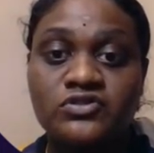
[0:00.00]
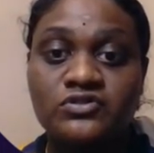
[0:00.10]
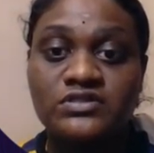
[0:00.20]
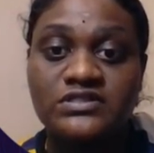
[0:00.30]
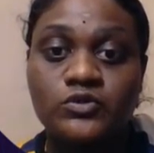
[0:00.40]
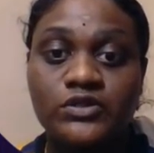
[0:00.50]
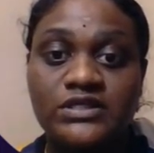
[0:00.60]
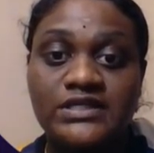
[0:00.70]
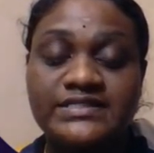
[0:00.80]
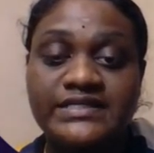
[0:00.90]
So this
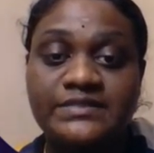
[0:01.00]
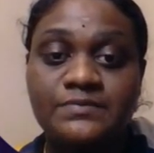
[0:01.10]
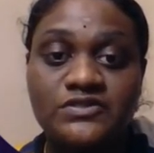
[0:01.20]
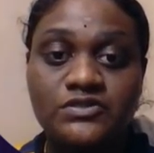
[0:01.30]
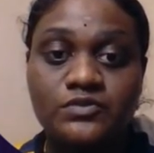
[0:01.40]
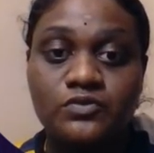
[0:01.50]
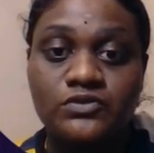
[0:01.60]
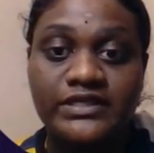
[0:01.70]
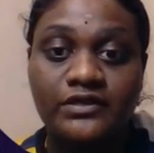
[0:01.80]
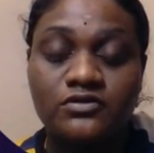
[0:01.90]
quickly assign password to
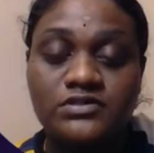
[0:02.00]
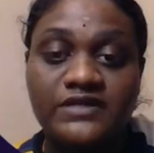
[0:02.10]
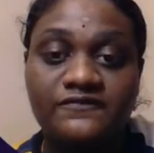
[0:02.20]
both accounts.